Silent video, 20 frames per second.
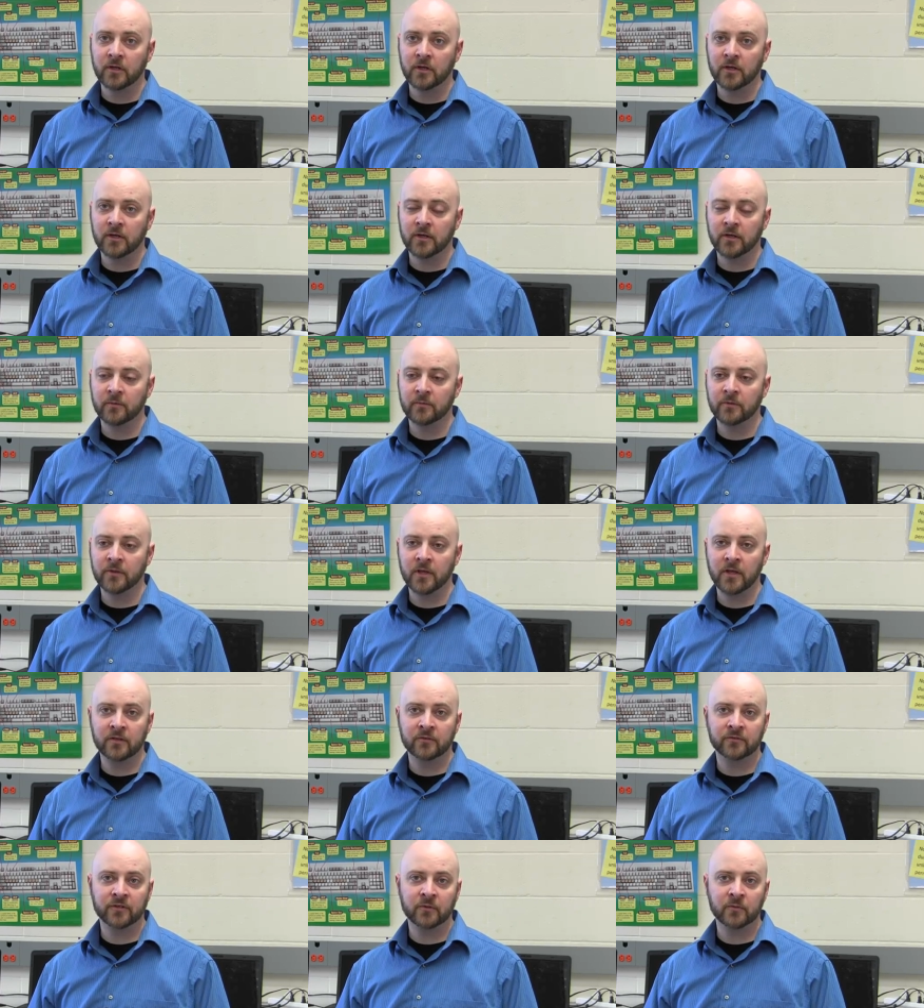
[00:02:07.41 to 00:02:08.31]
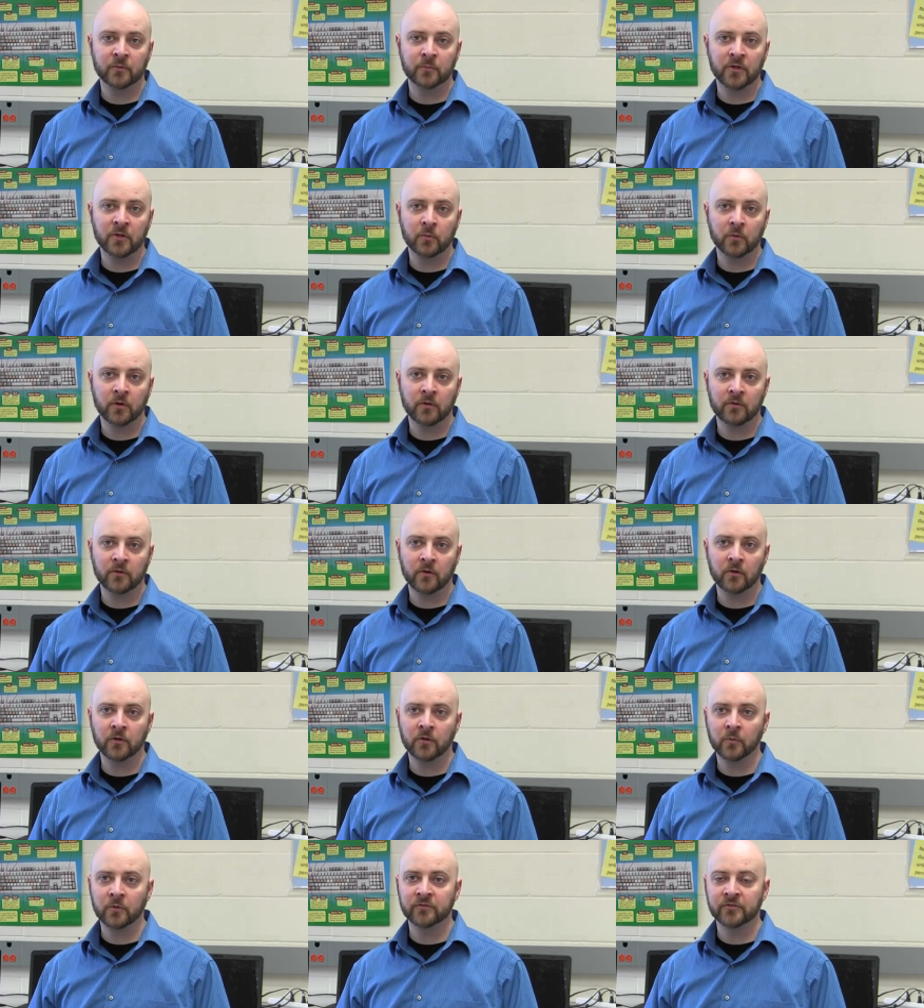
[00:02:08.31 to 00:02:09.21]
Uh, they seemed to be one of the
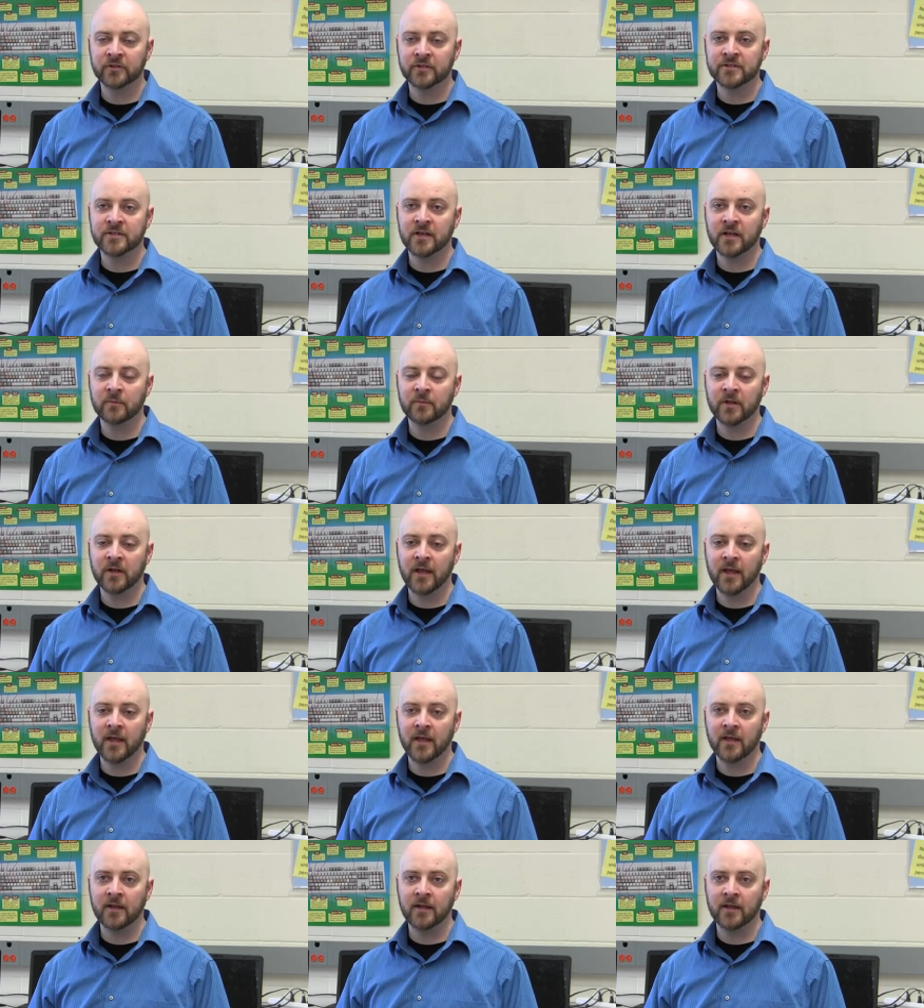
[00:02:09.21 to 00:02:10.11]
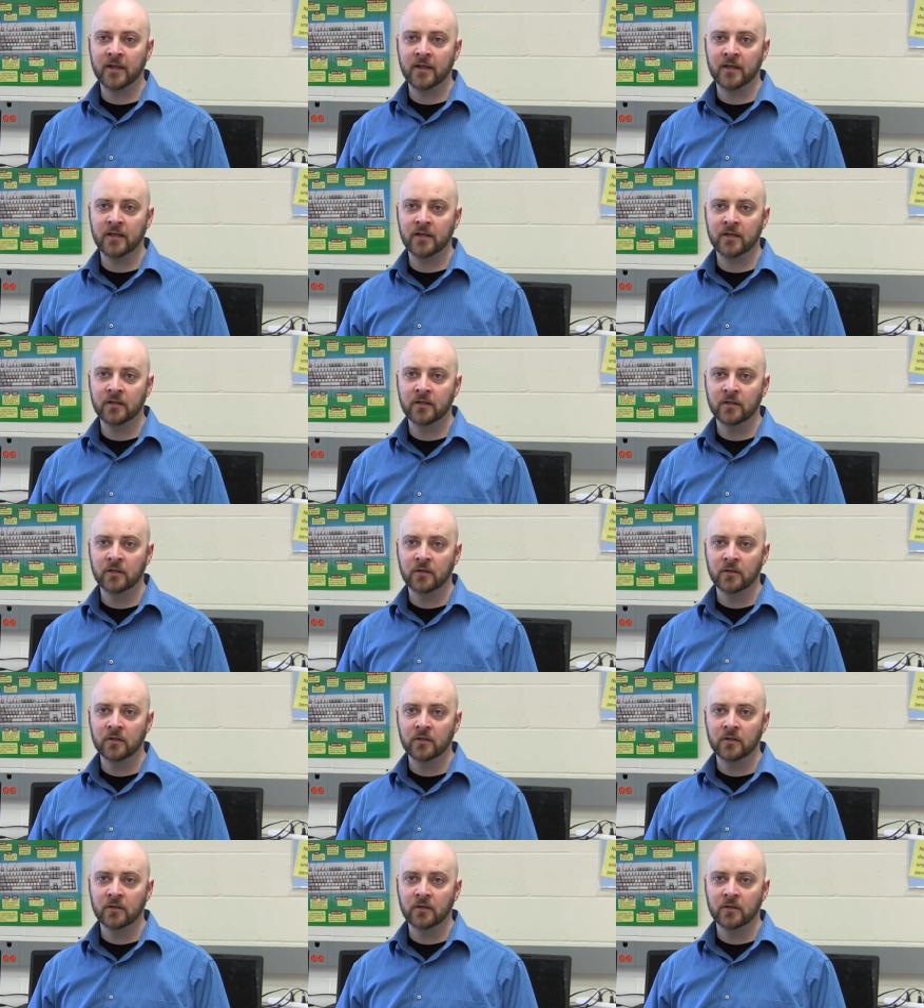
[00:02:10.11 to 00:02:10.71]
only ones at the time that had a